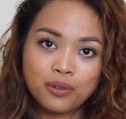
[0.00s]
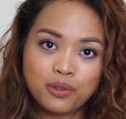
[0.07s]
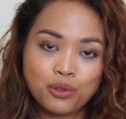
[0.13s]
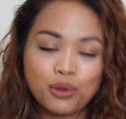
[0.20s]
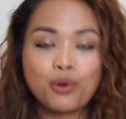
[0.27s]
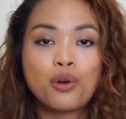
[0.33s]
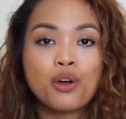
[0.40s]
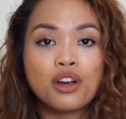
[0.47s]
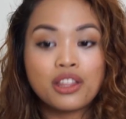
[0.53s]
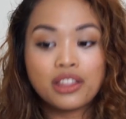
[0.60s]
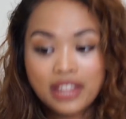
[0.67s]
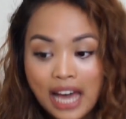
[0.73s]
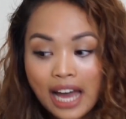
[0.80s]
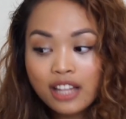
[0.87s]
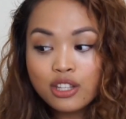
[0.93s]
So
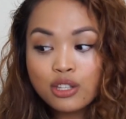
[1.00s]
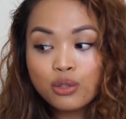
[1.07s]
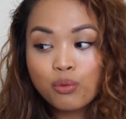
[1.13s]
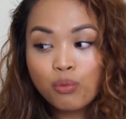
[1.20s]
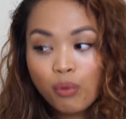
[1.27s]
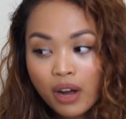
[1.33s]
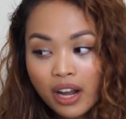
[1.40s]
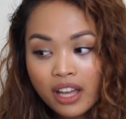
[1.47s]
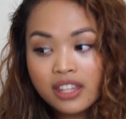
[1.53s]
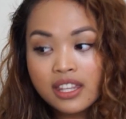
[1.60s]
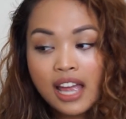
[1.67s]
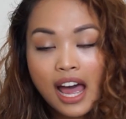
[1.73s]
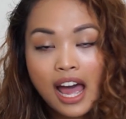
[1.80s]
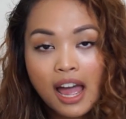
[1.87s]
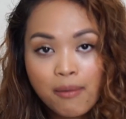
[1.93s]
that's what
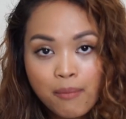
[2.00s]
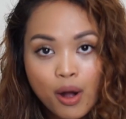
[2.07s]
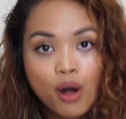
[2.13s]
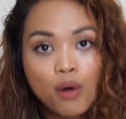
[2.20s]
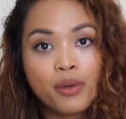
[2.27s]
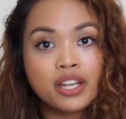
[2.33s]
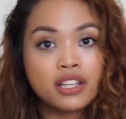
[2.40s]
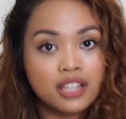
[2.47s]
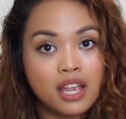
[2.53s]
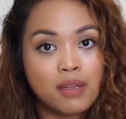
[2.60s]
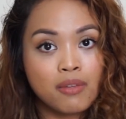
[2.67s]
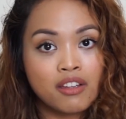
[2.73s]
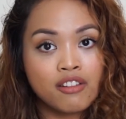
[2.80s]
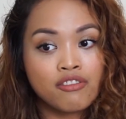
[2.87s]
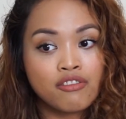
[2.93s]
I'm always
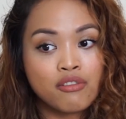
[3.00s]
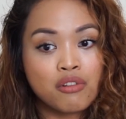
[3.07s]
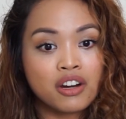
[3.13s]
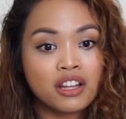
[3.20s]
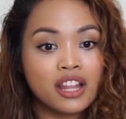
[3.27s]
aiming for,